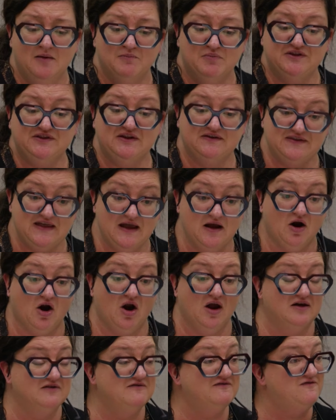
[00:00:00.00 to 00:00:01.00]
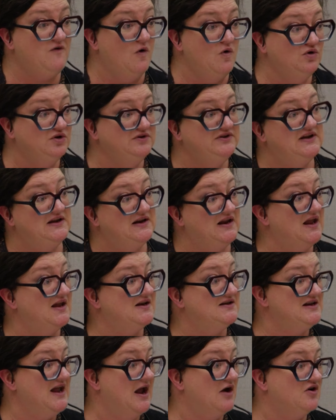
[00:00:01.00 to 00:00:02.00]
but that they are unfolded
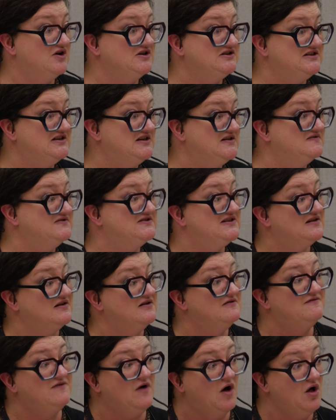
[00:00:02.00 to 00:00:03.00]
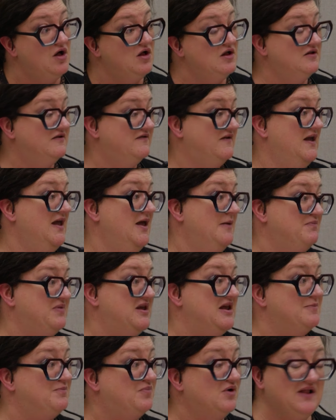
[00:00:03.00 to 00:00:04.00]
in narratives that involve
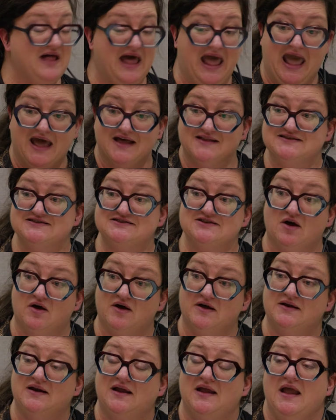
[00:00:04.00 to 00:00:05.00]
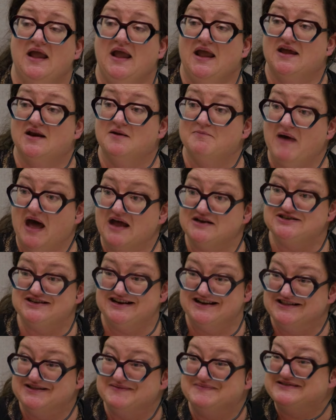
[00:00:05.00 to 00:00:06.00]
people hands-on in
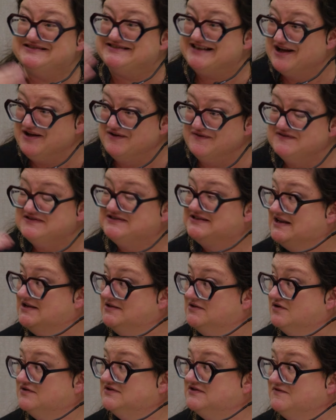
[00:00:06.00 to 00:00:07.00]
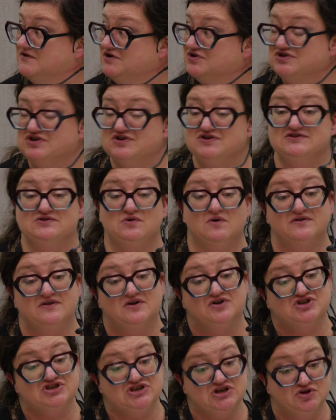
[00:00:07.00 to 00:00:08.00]
imagining themselves in those futures or
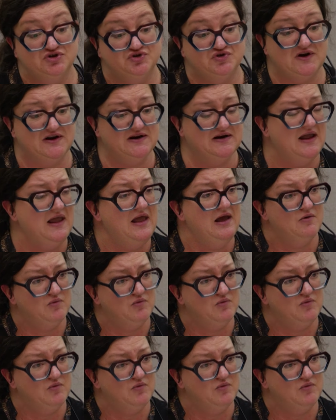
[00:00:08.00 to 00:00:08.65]
their children.